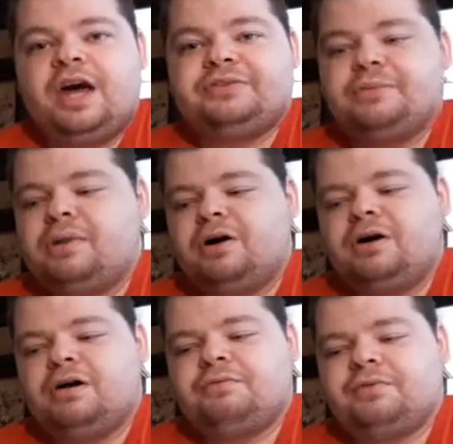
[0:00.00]
the
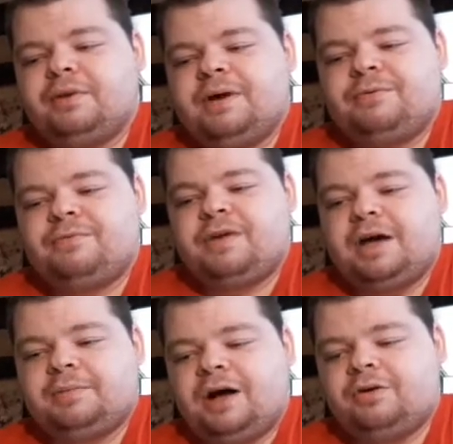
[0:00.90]
mall for about
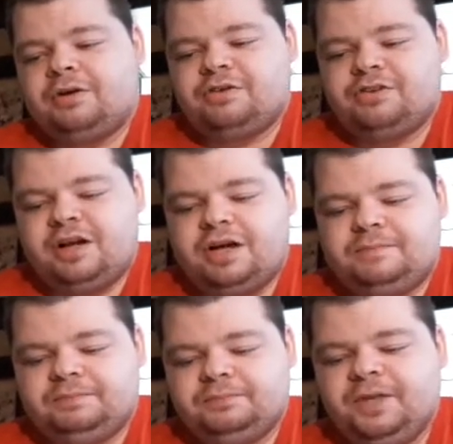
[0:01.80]

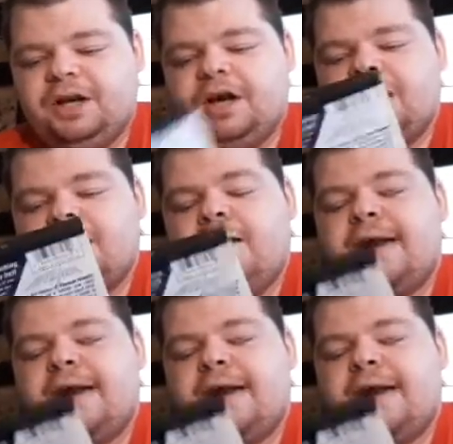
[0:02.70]
$5. And